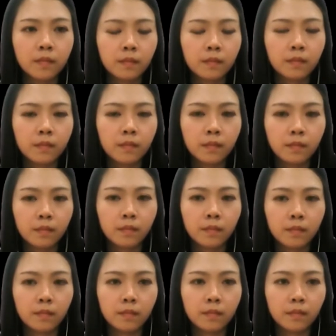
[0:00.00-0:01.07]

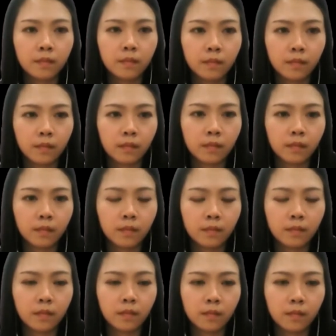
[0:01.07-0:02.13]

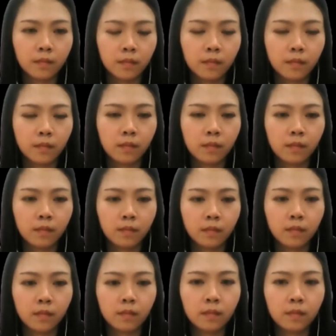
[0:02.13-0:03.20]

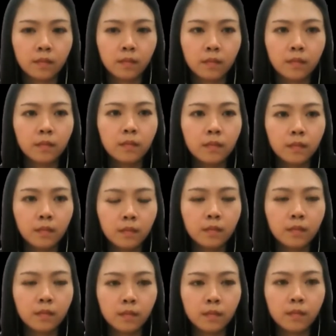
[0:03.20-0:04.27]

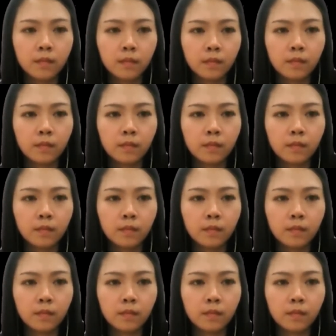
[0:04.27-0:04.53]
This person isn't speaking.